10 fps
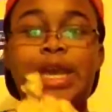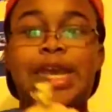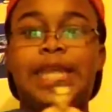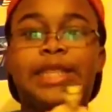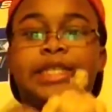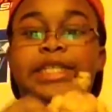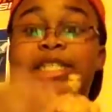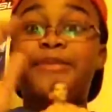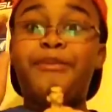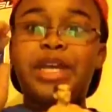And this is
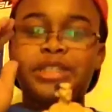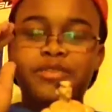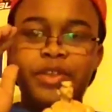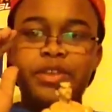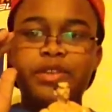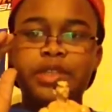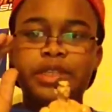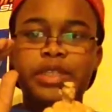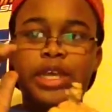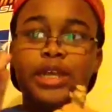the best figure in the
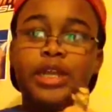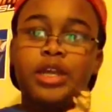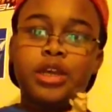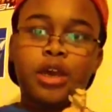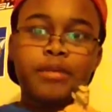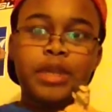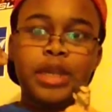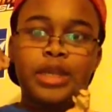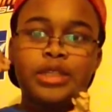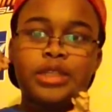set. Coming
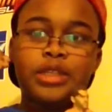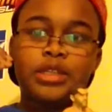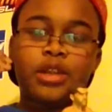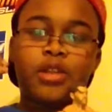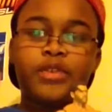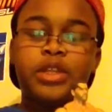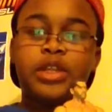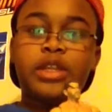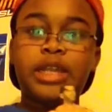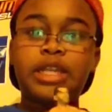next is an
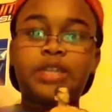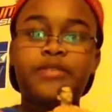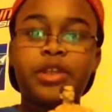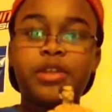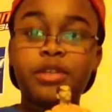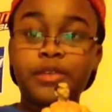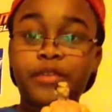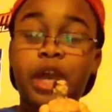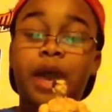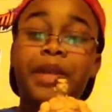RVD. Like this video, leave a
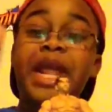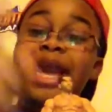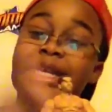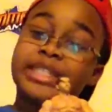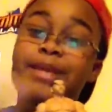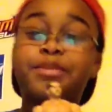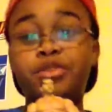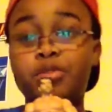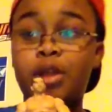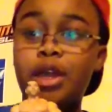comment, and
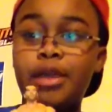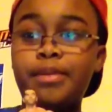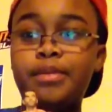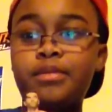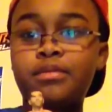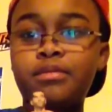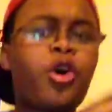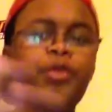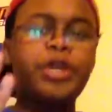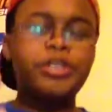subscribe.
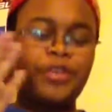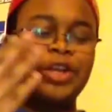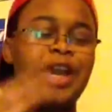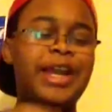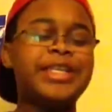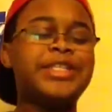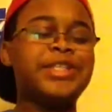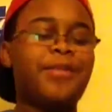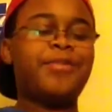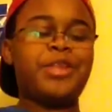Always forgetting
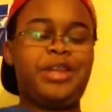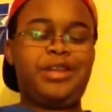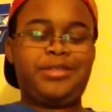something.